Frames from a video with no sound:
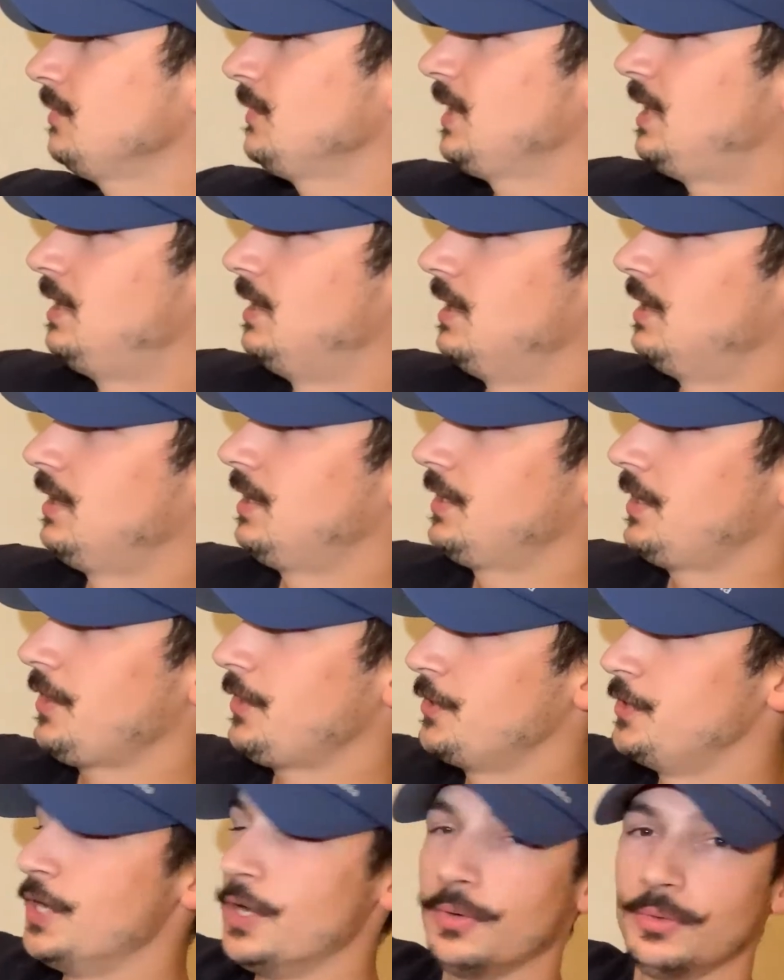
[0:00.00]

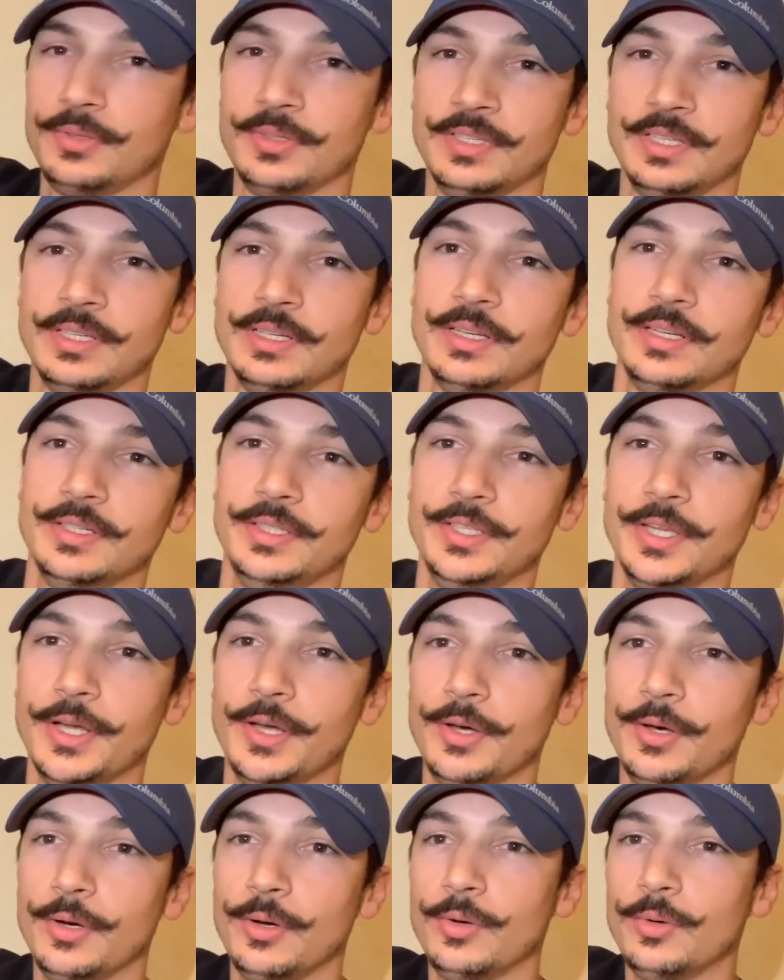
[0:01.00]
Another note,
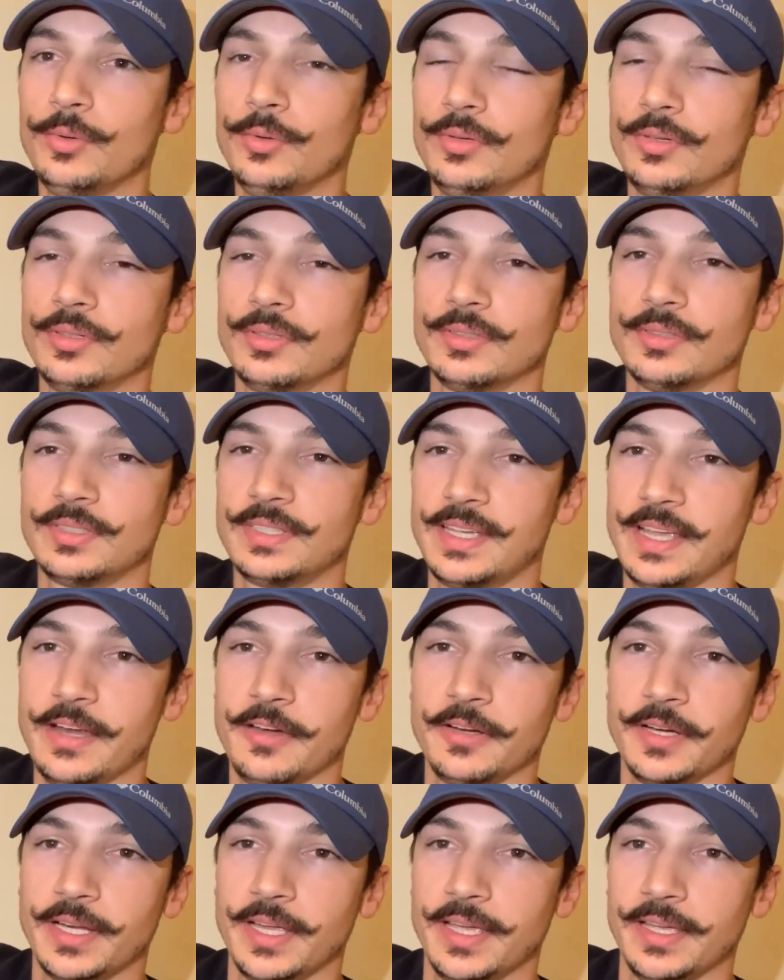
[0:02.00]
no
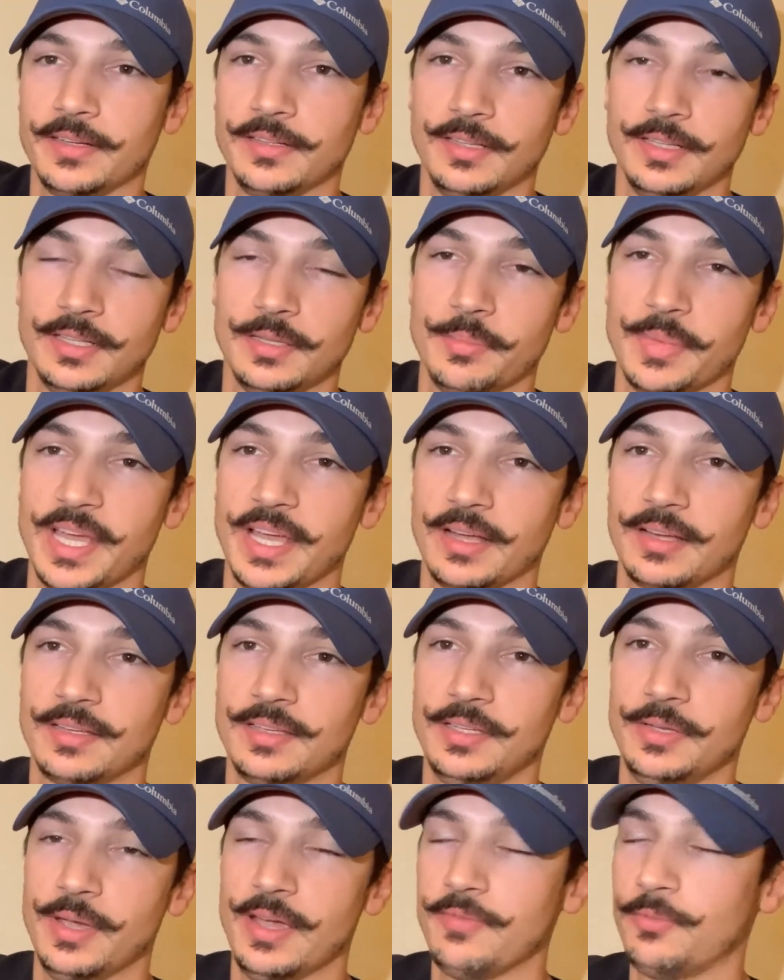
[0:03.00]
carrying handle on the back.
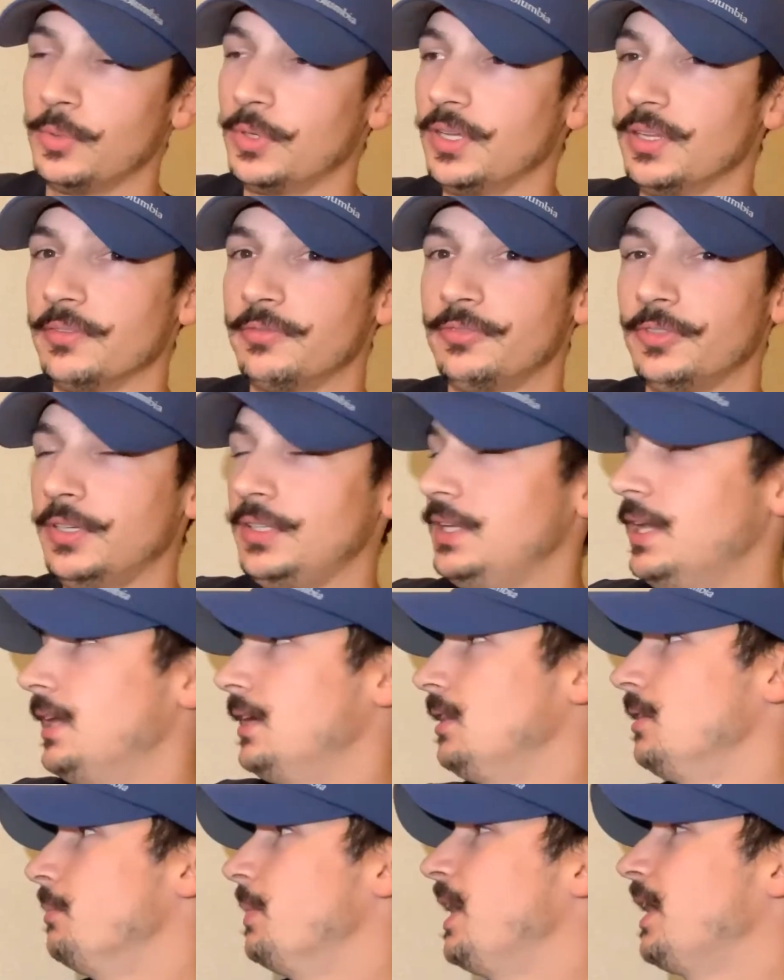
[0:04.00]
You have one on the front, not
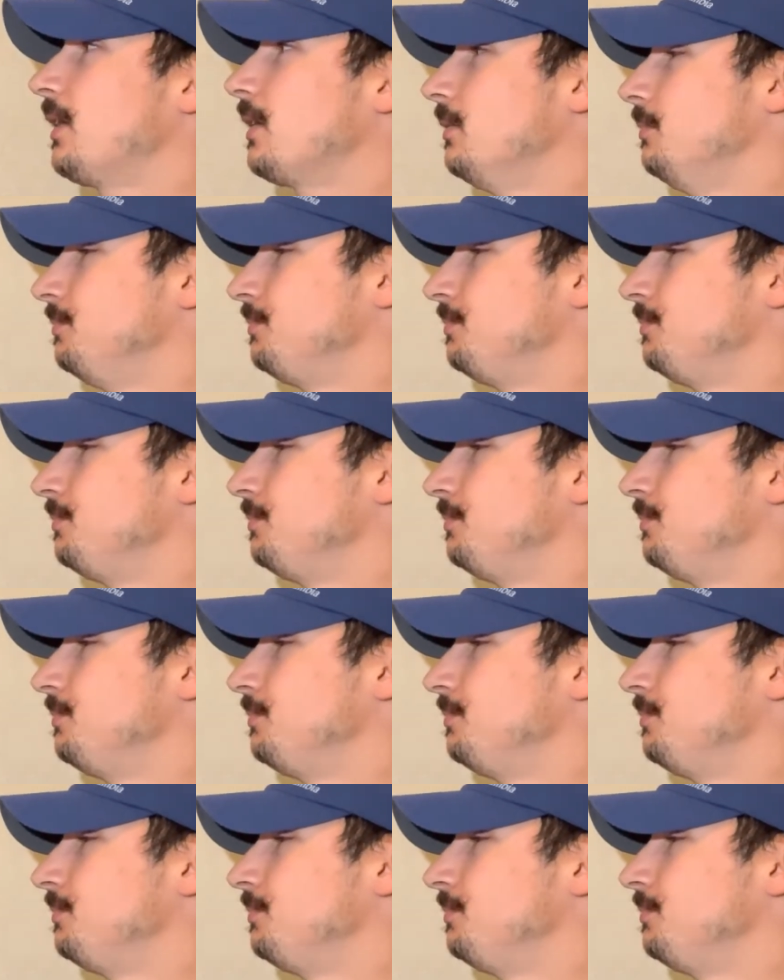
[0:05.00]
on the back.